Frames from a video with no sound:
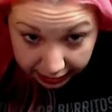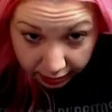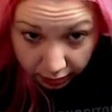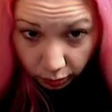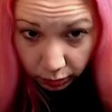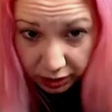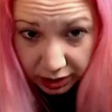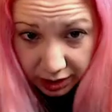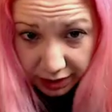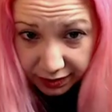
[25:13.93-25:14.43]

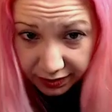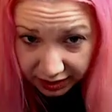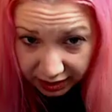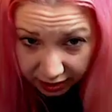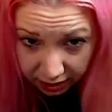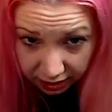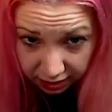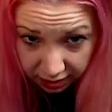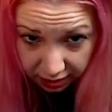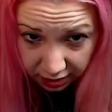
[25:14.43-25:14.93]
What do you
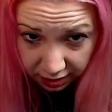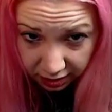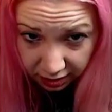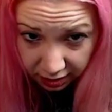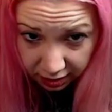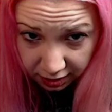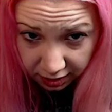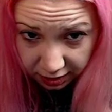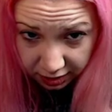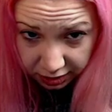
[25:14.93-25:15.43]
think?
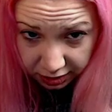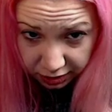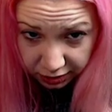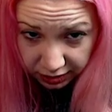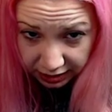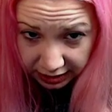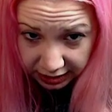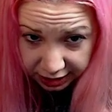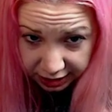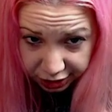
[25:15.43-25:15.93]
Do
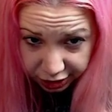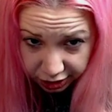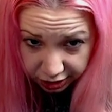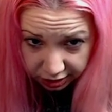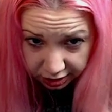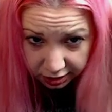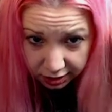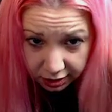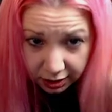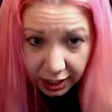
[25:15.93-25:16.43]
you think
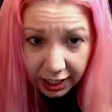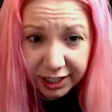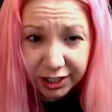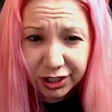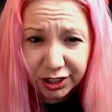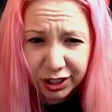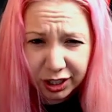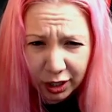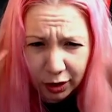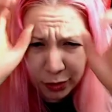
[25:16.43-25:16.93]
I
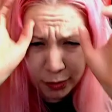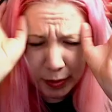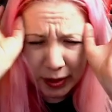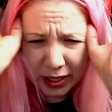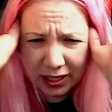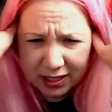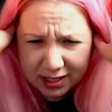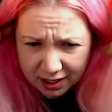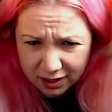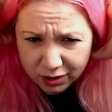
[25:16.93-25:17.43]
should go with
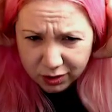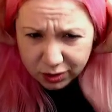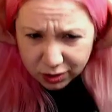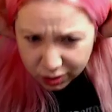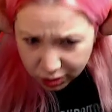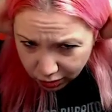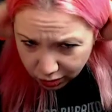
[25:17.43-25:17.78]
pigtails,